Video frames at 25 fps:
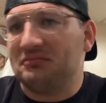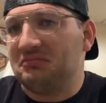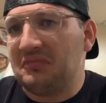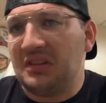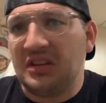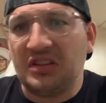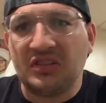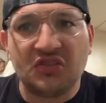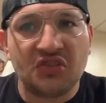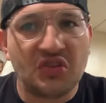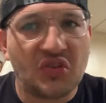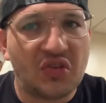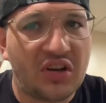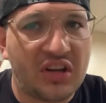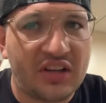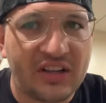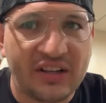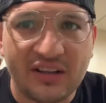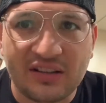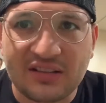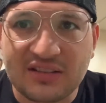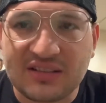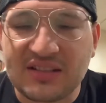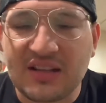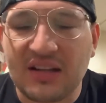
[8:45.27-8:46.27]
enjoying
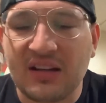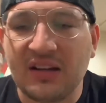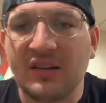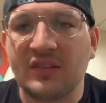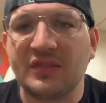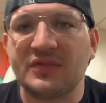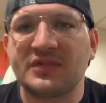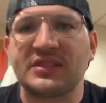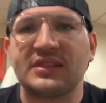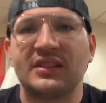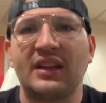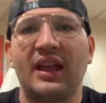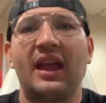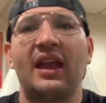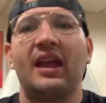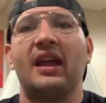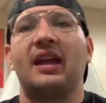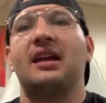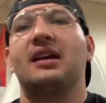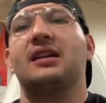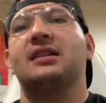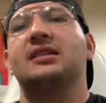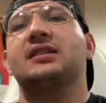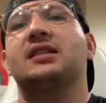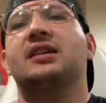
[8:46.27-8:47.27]
ourselves,
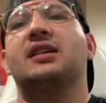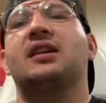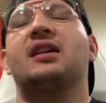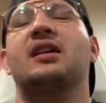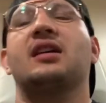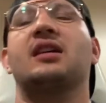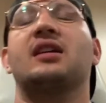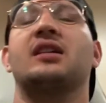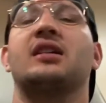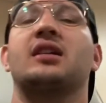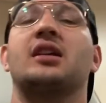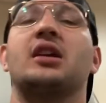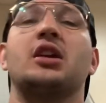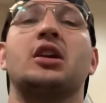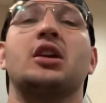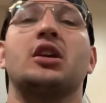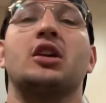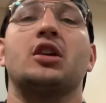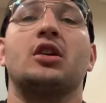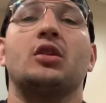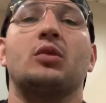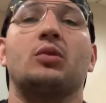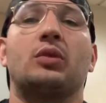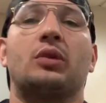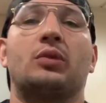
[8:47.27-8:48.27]
and
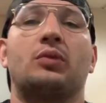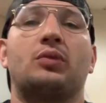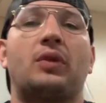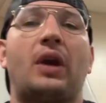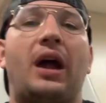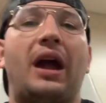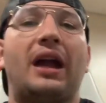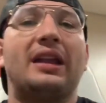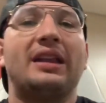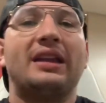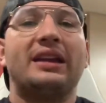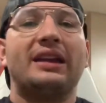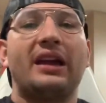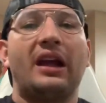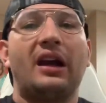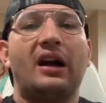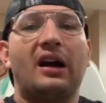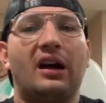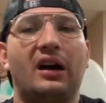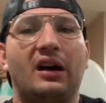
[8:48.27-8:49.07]
we're riding.